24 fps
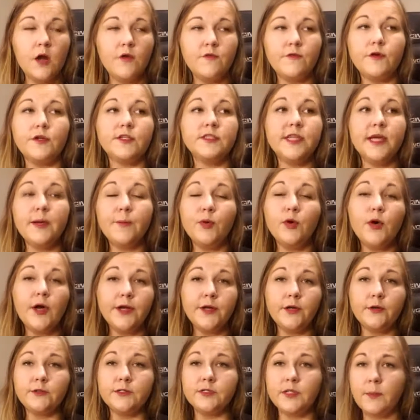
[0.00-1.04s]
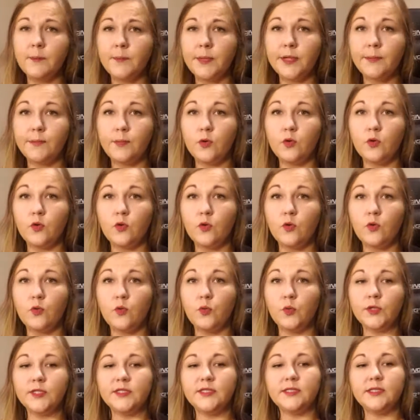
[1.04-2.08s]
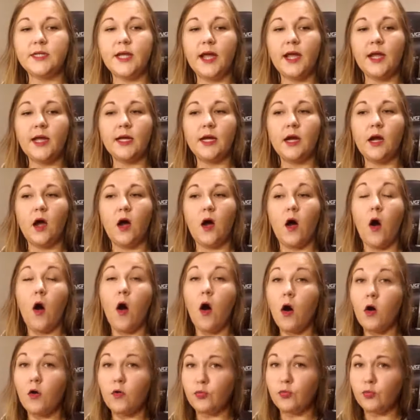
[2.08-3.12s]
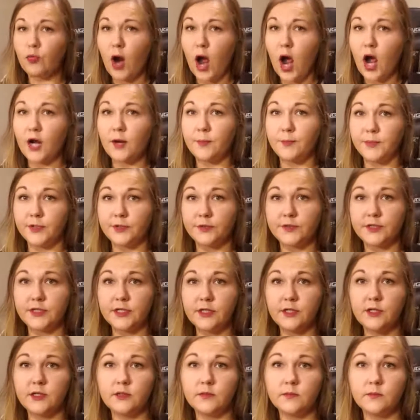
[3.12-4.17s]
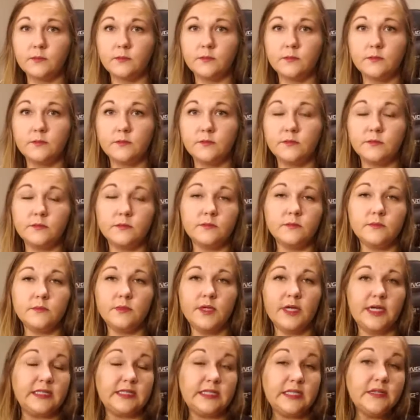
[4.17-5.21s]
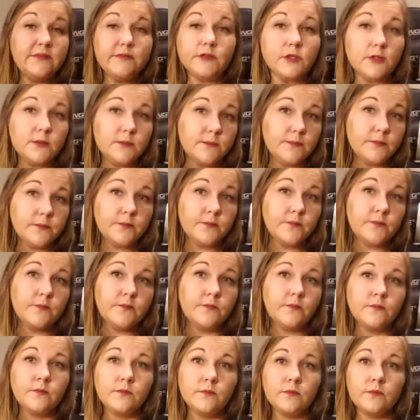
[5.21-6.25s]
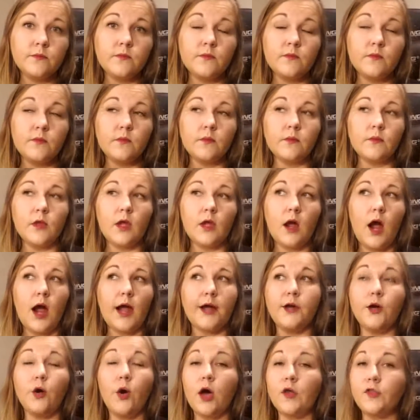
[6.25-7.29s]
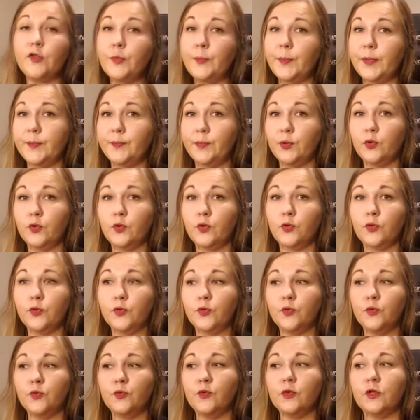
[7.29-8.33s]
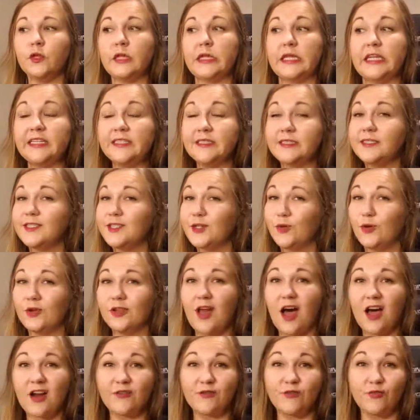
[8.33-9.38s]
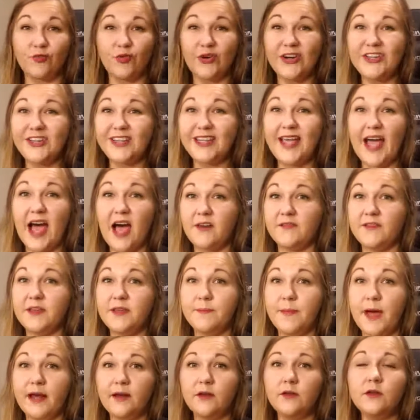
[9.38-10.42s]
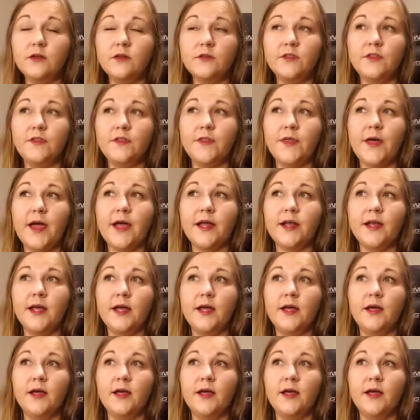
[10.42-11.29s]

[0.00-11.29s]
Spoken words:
For example, I know some people who would say all rock music is evil. I know other people who listen to a lot of really heavy metal that